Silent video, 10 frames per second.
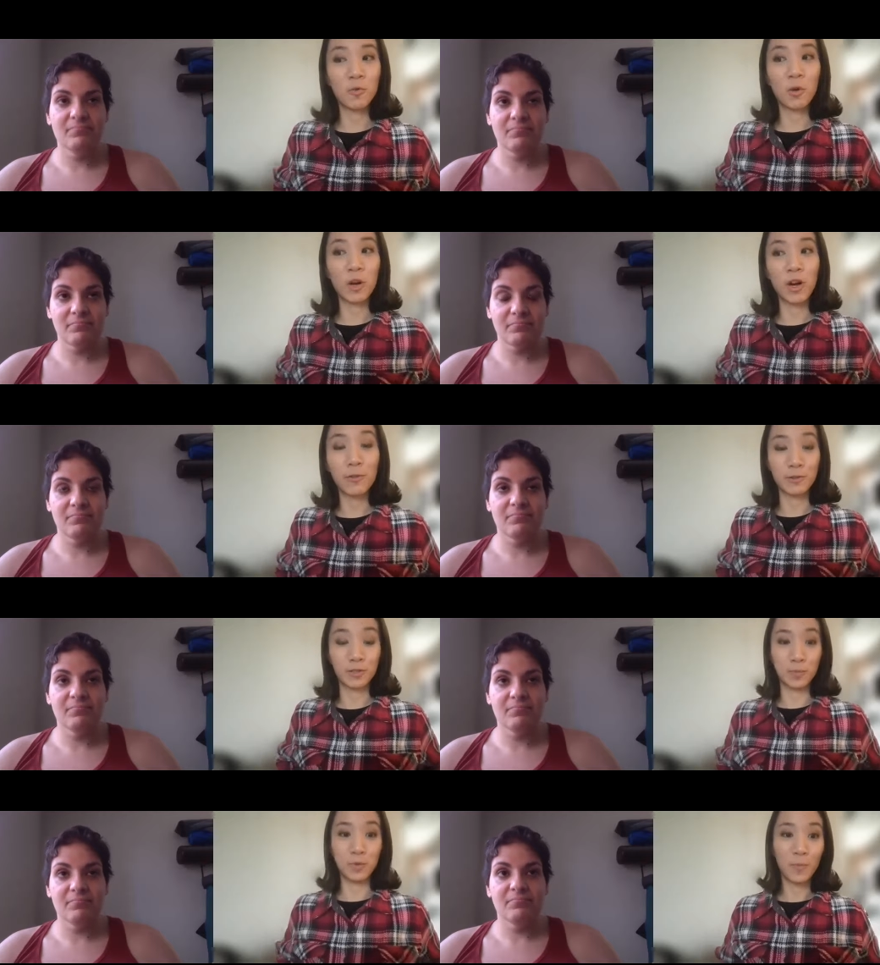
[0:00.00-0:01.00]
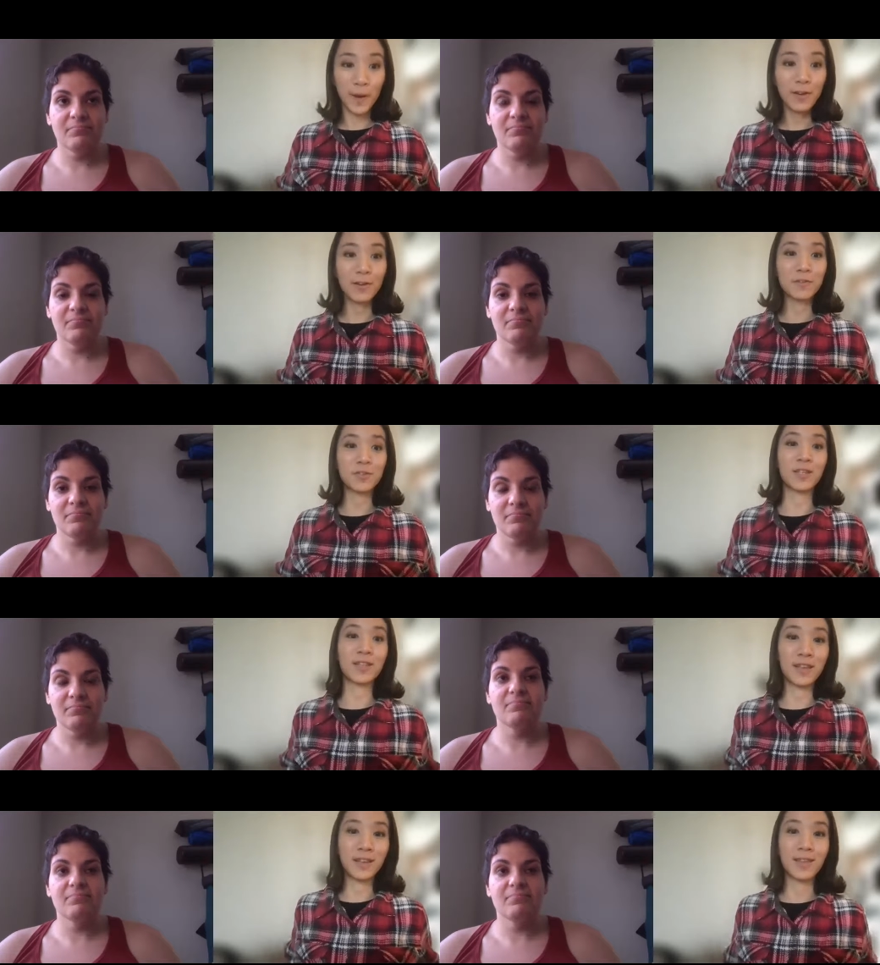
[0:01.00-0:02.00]
Speaker 1: for others to be aware of so
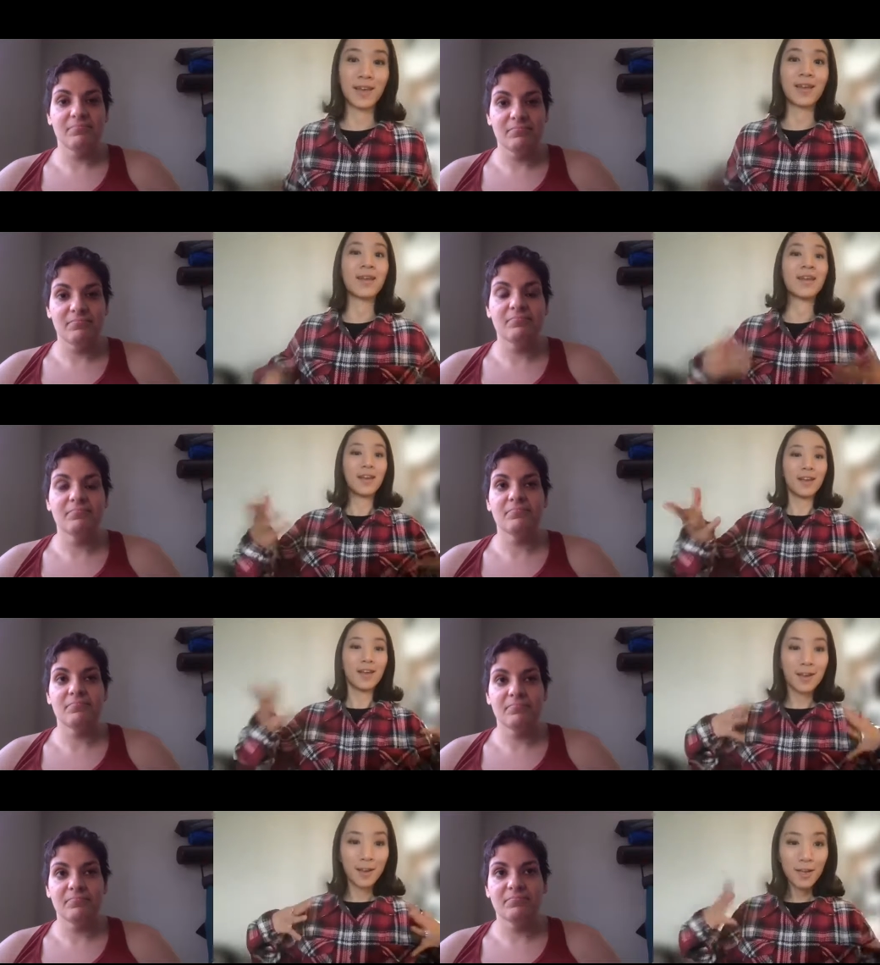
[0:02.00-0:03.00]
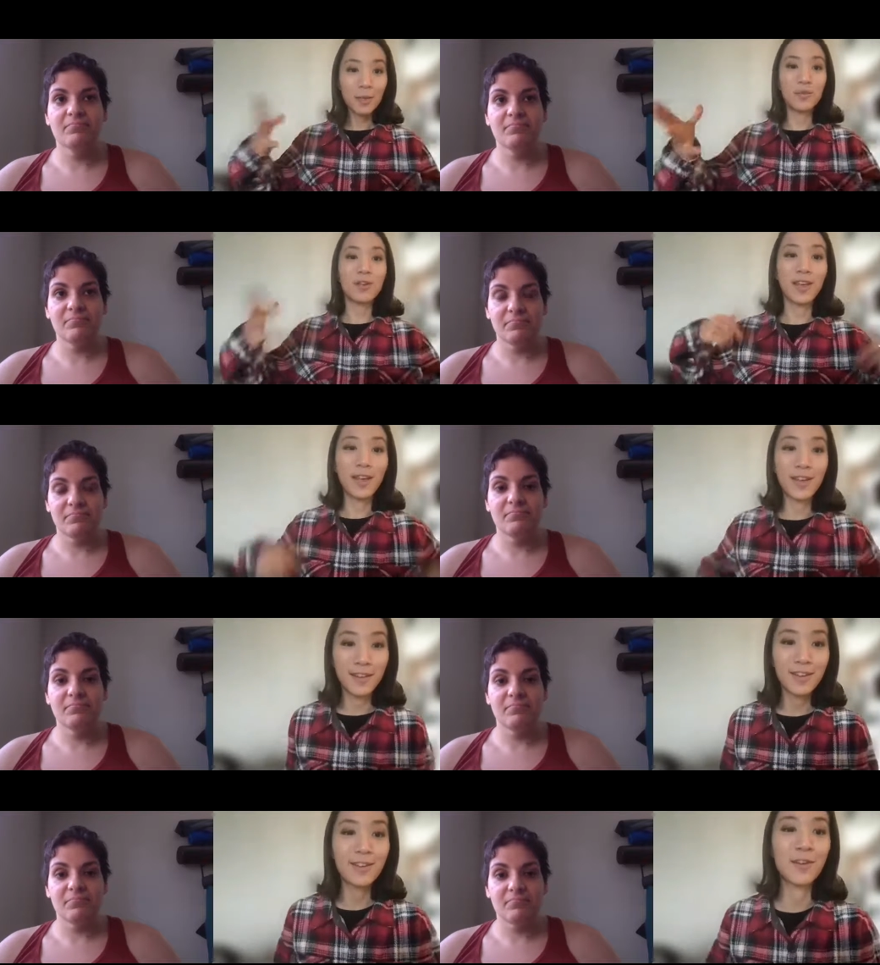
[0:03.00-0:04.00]
that they can then
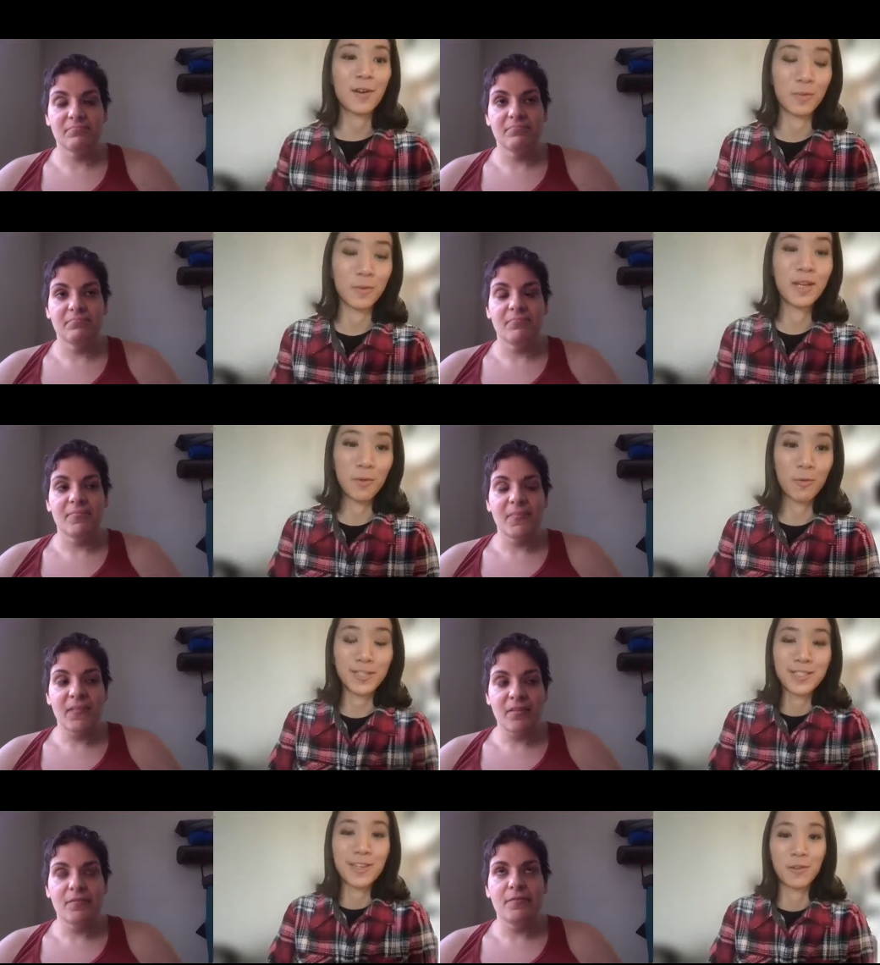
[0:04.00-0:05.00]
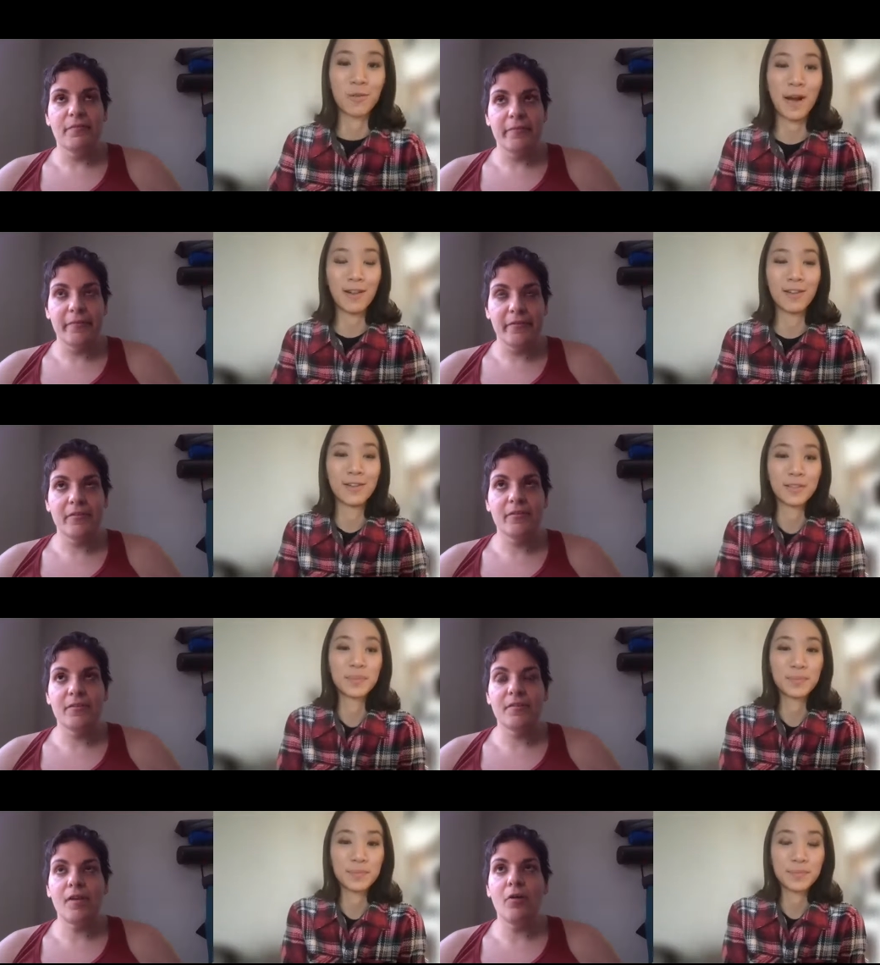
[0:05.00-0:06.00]
communicate you know and work together well
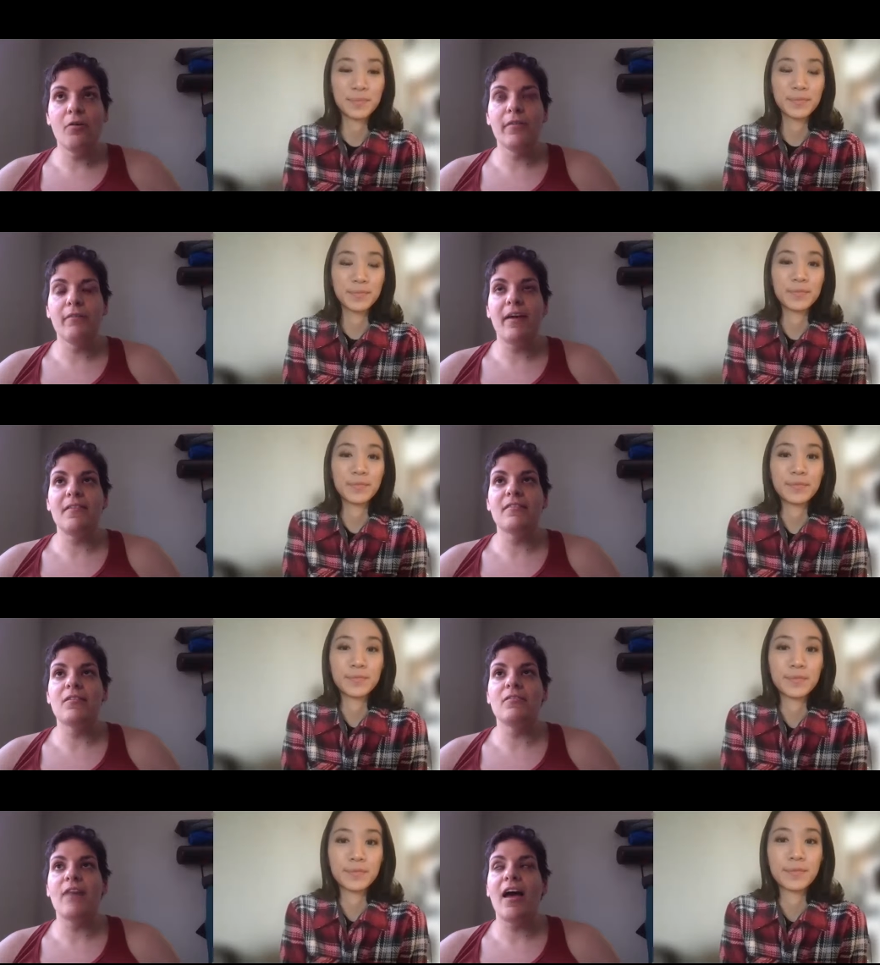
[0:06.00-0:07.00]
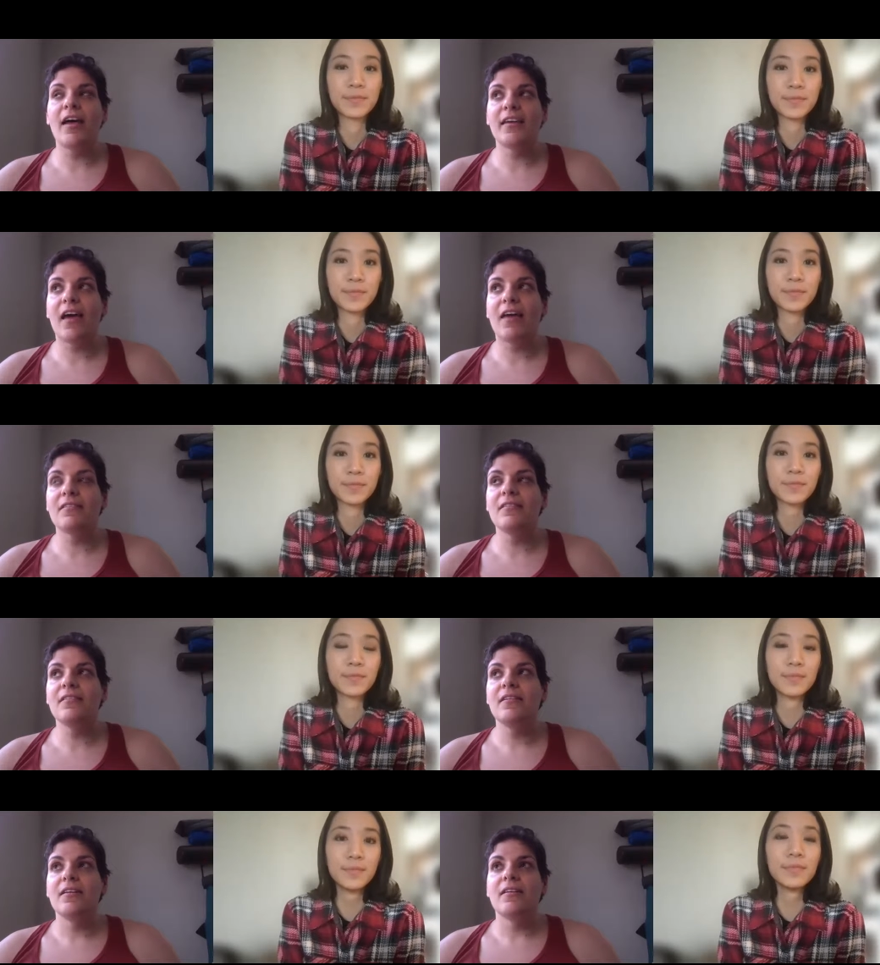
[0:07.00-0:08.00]
Speaker 2: so the way that sort of i gather
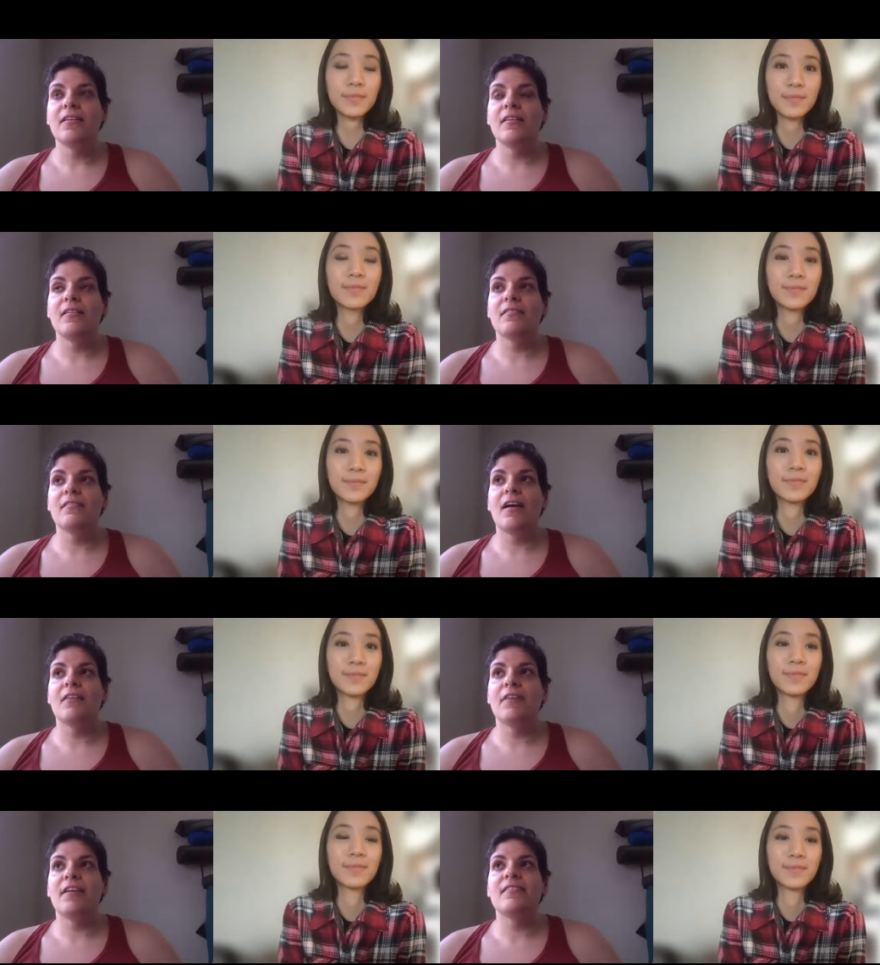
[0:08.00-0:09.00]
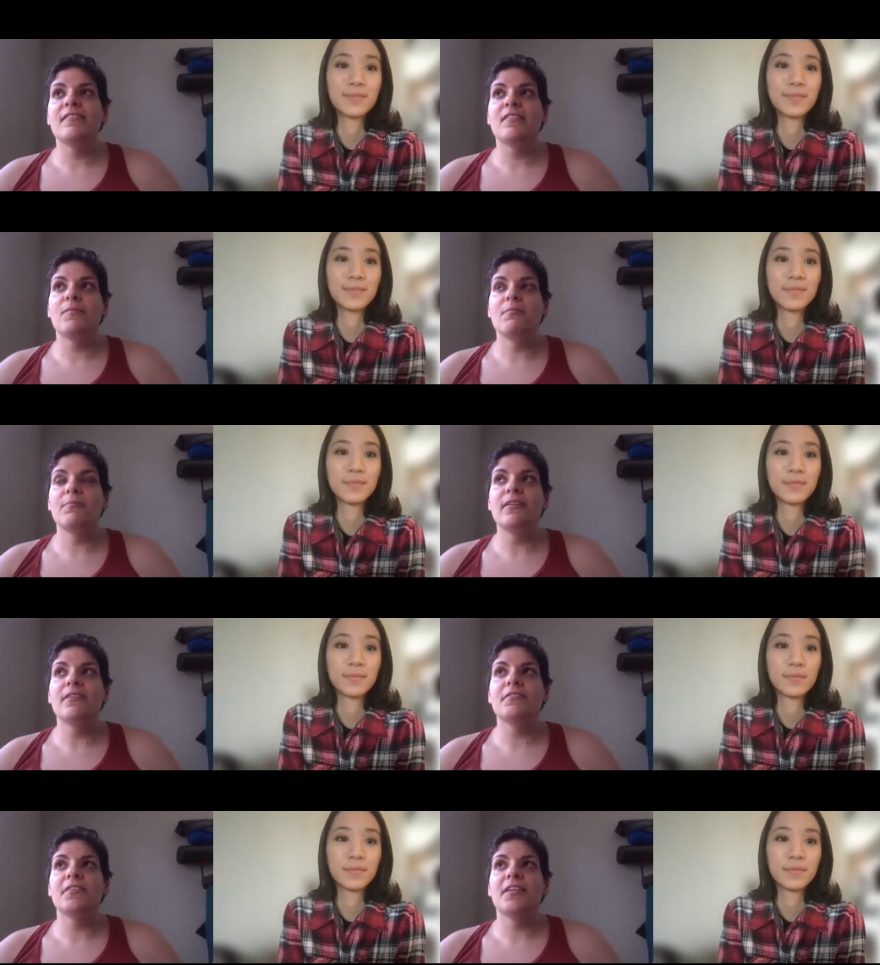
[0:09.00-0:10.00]
is that racism and
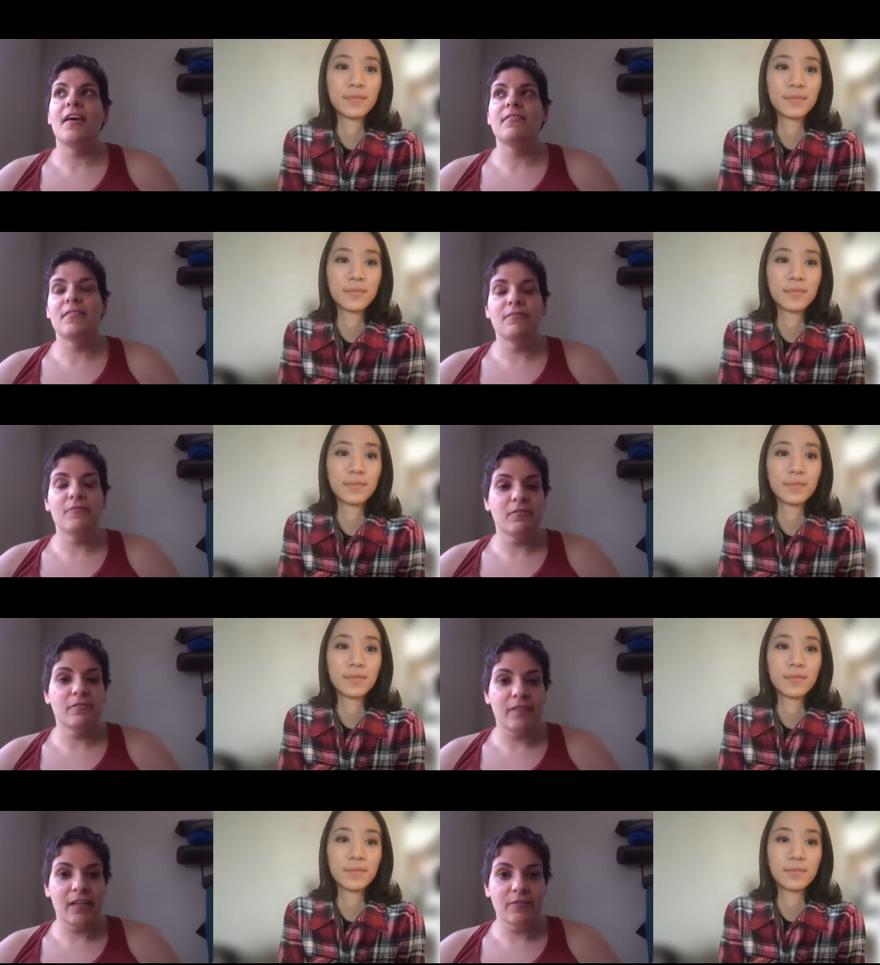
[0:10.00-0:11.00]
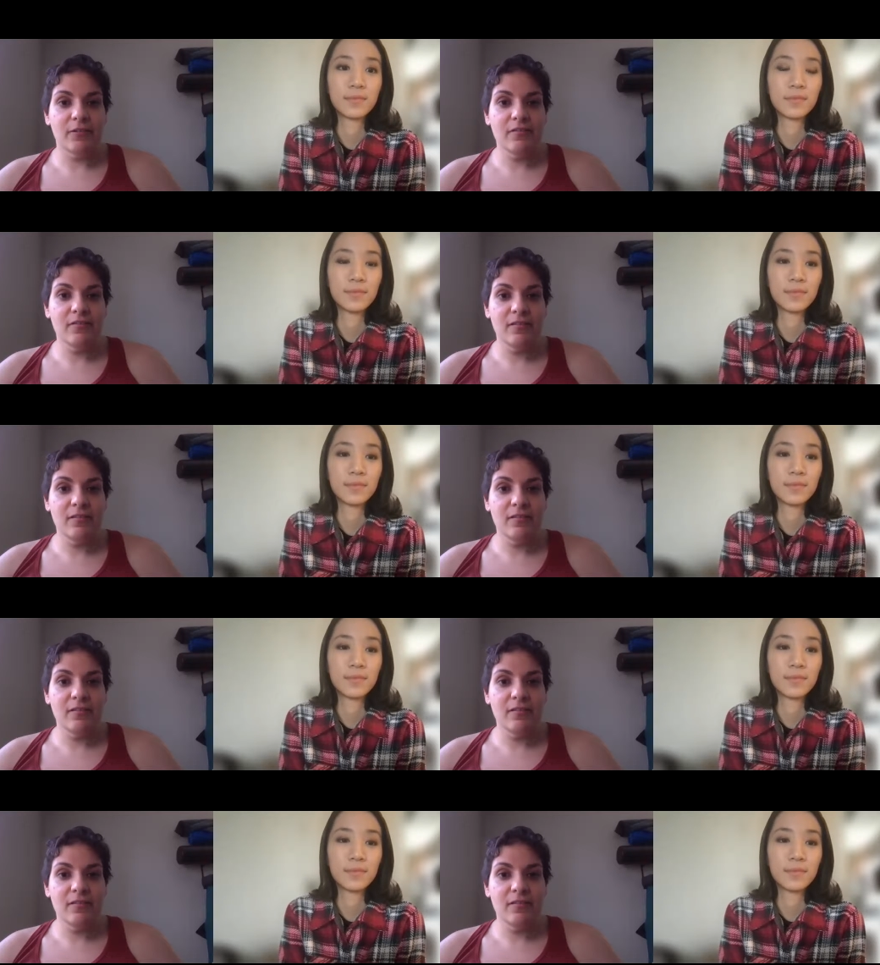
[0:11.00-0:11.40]
bigotry has different flavors